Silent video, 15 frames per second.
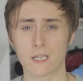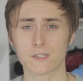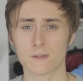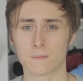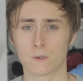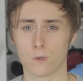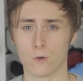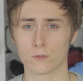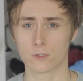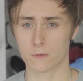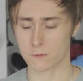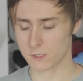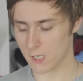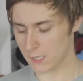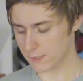get some
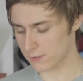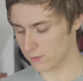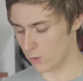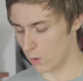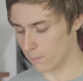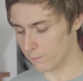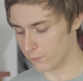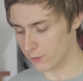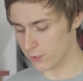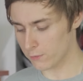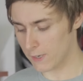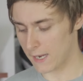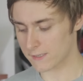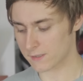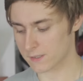close-up shots so hopefully
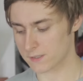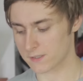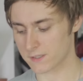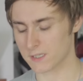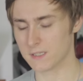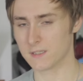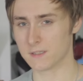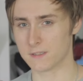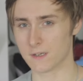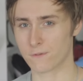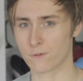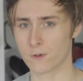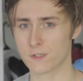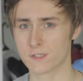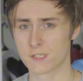you guys can see the
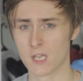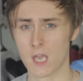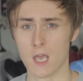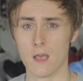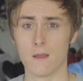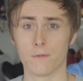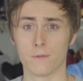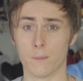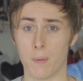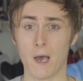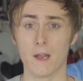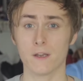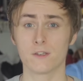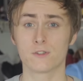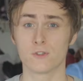difference. The
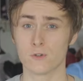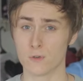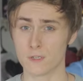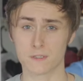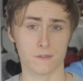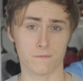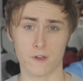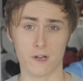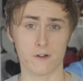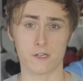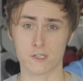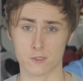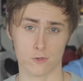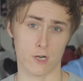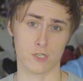bodysuit is a very
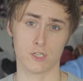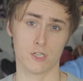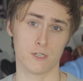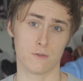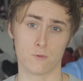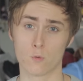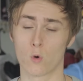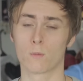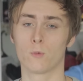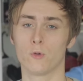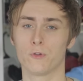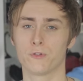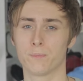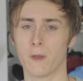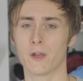stretchy, normal
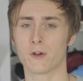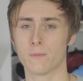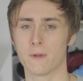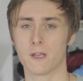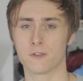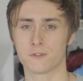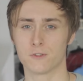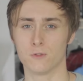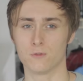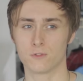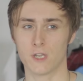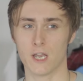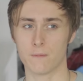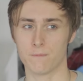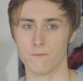Spider-Man suit
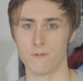type